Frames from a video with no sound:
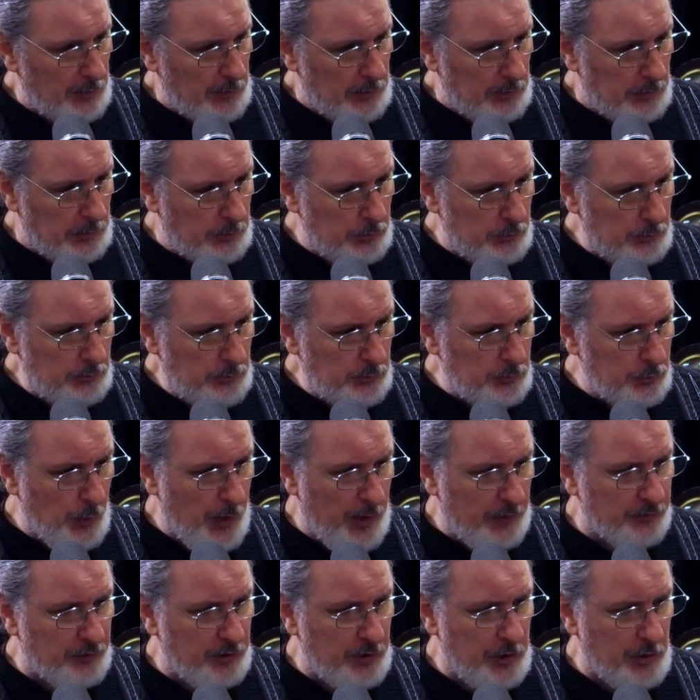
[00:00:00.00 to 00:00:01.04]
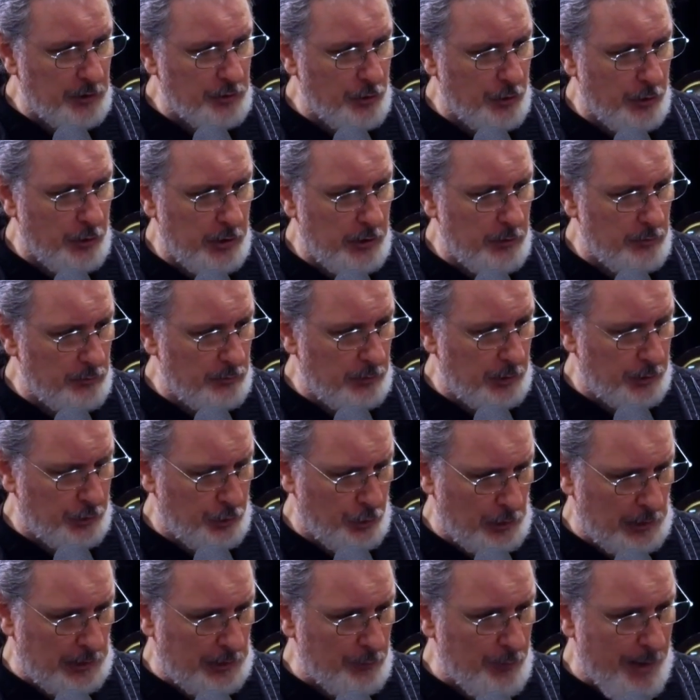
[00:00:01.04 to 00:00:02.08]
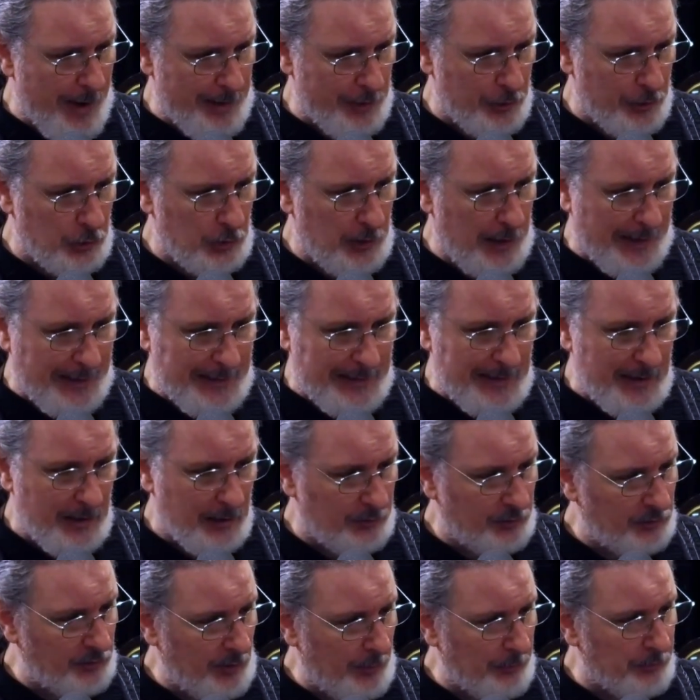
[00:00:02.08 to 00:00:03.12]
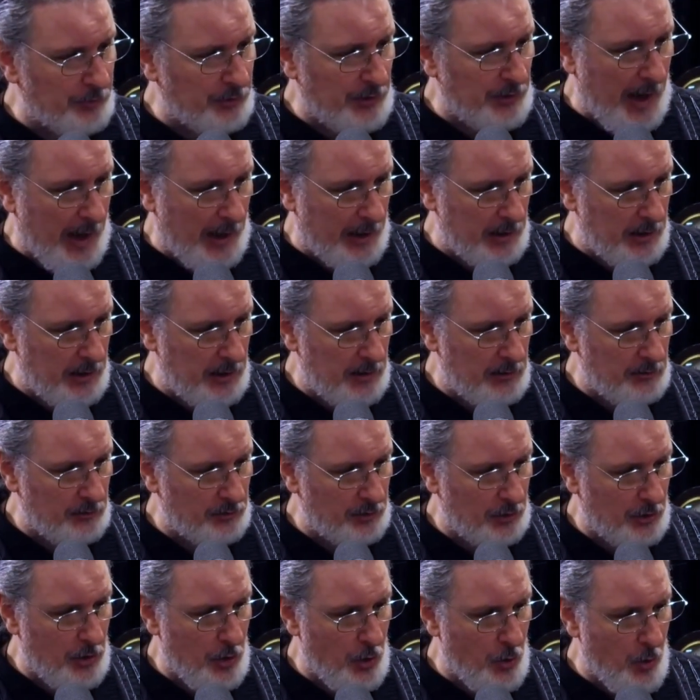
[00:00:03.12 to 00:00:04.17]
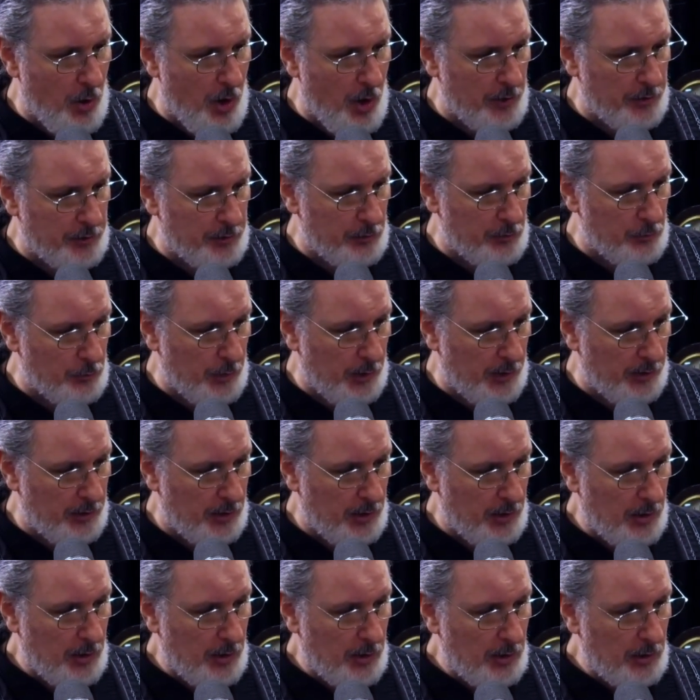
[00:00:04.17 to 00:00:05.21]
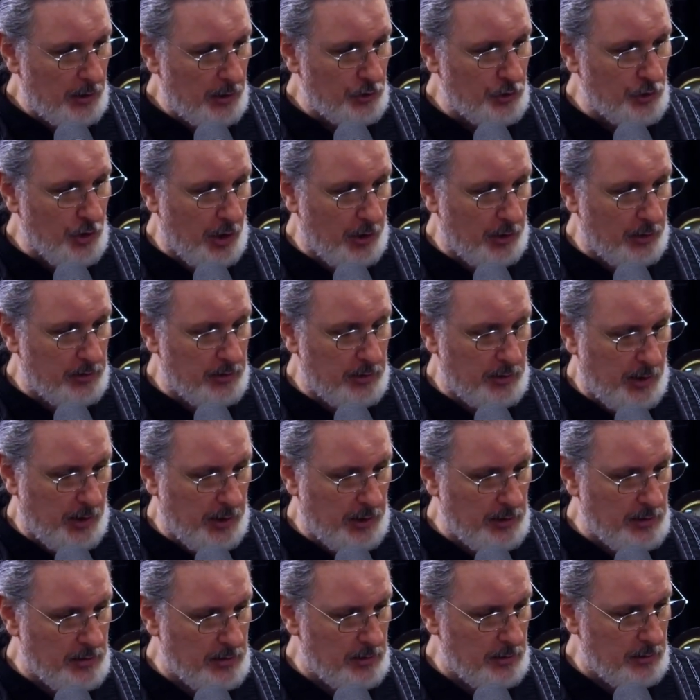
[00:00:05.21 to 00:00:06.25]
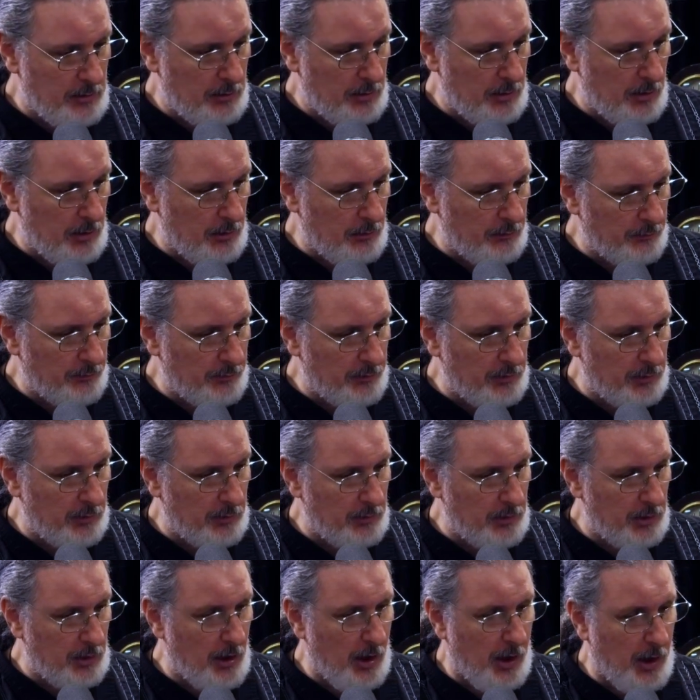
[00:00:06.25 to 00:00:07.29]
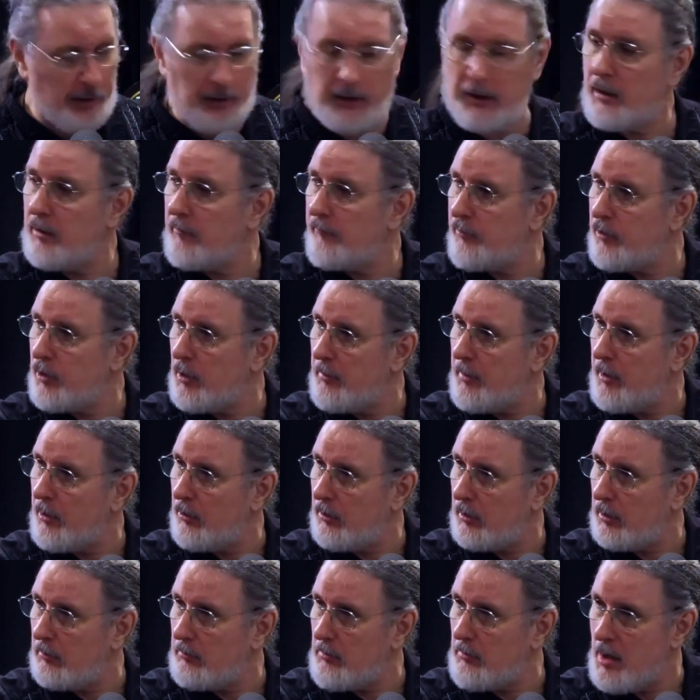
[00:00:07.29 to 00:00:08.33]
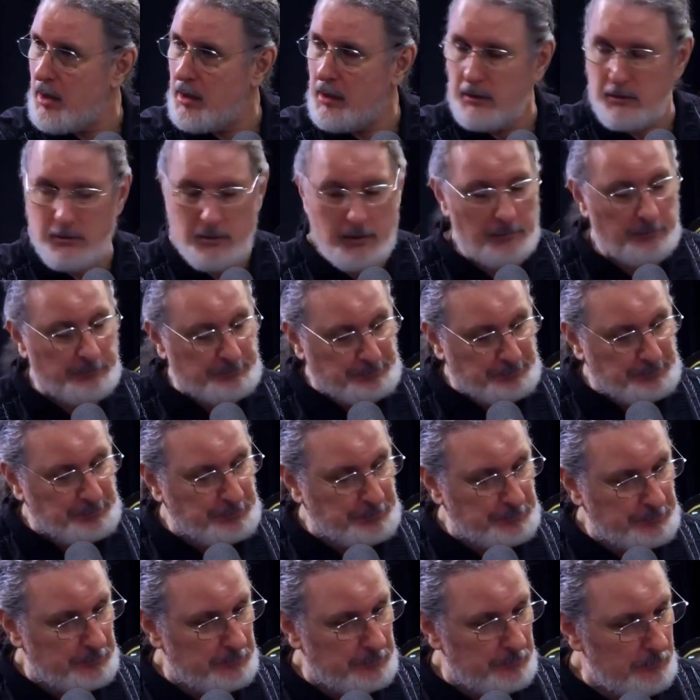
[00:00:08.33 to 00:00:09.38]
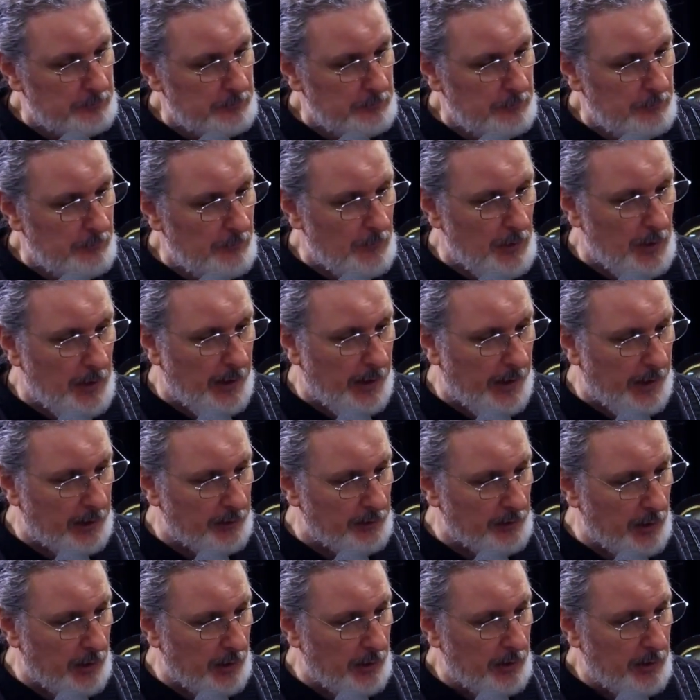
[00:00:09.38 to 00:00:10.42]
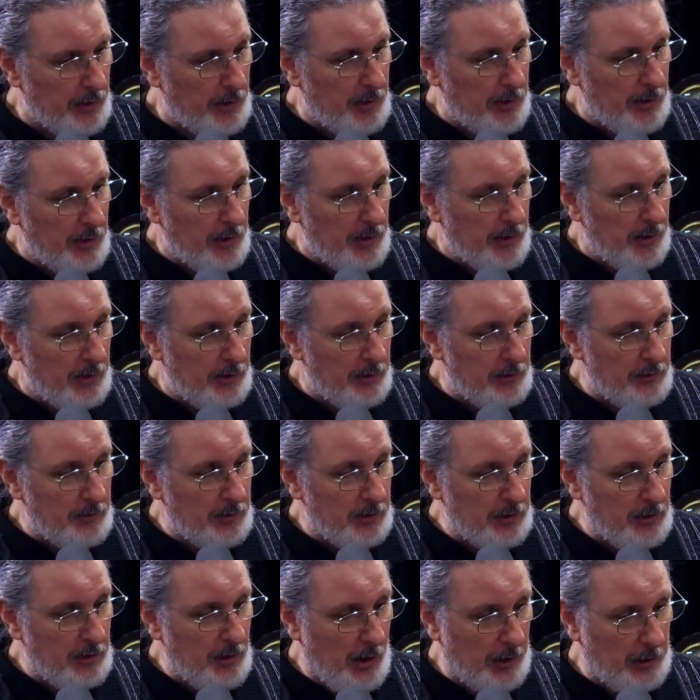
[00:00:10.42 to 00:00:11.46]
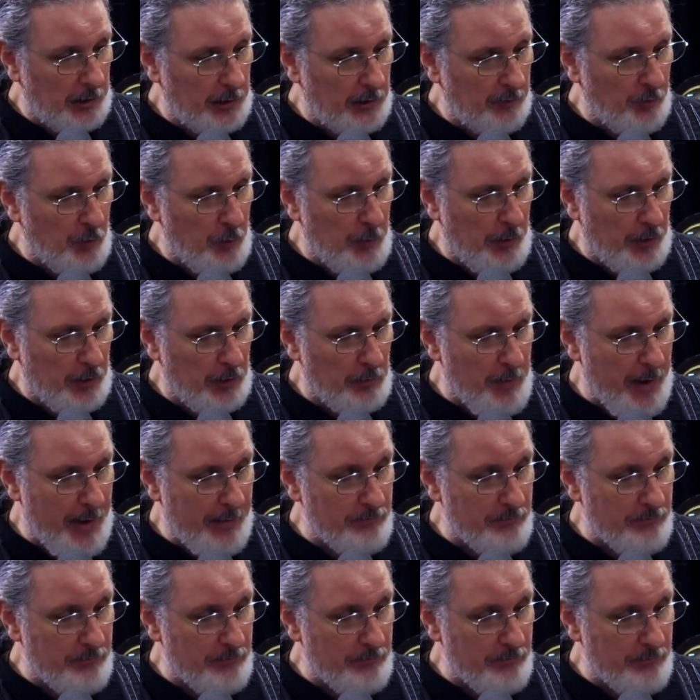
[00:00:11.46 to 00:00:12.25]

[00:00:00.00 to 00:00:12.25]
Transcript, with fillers: who, has the Eternally, Eternally Radical Idea Substack. He is the co-author with Jonathan Haidt of uh, The Coddling of the American Mind. Mm-hmm. And uh, The Coddling of the American Mind